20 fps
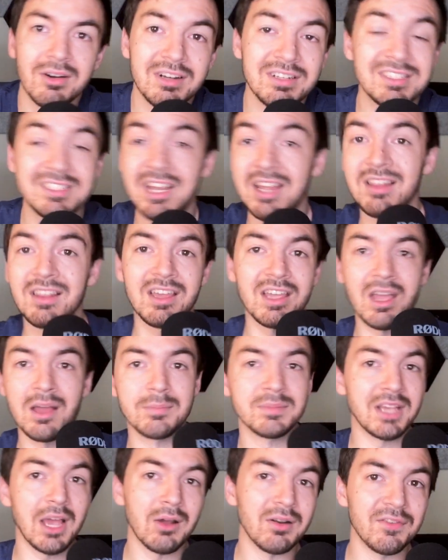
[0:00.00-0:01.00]
it's data that
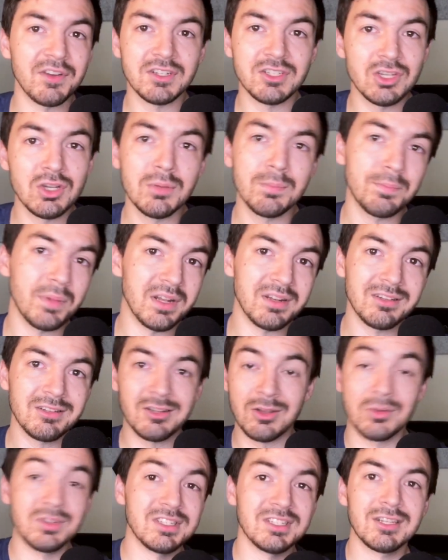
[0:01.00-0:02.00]
comes out of Hadoop and
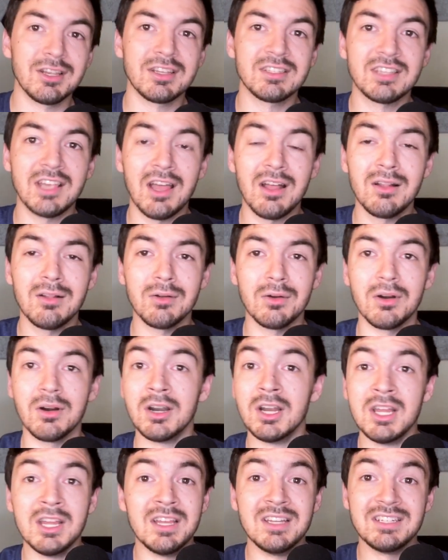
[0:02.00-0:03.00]
goes into Excel, or
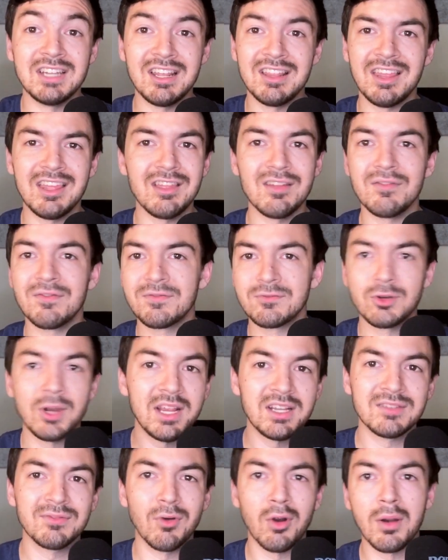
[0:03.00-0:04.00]
data that you've
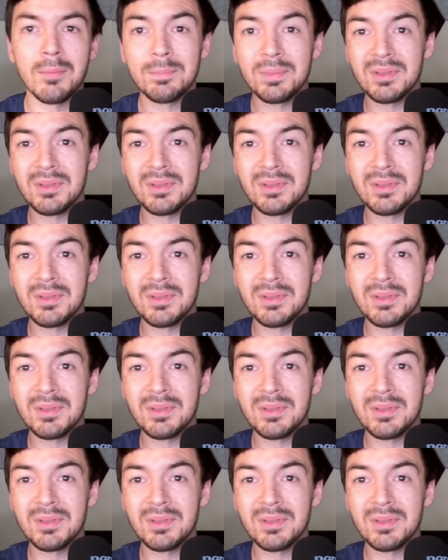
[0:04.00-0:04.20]
transformed,